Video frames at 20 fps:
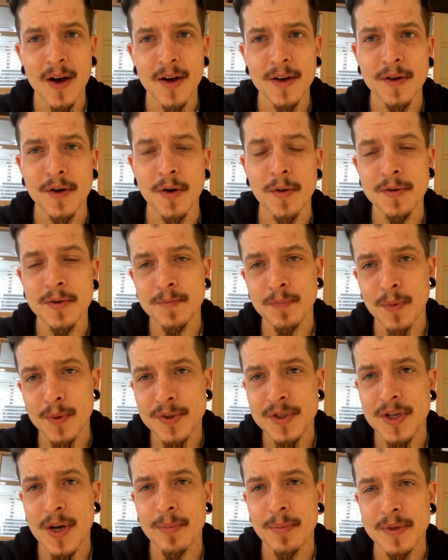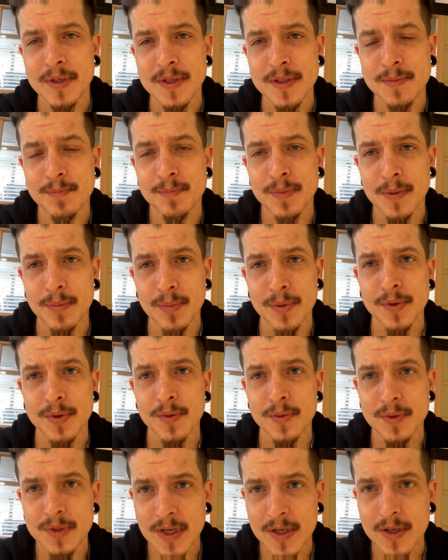You know, most Japanese people
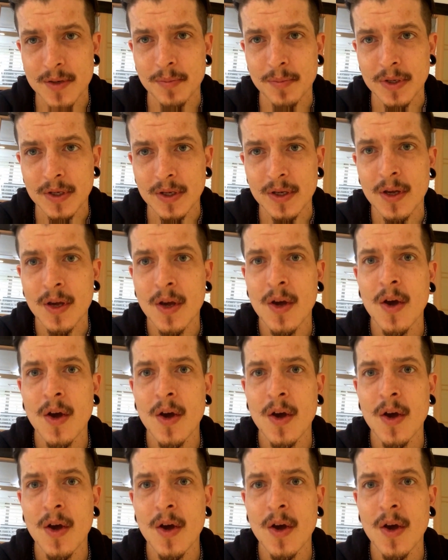do tend to be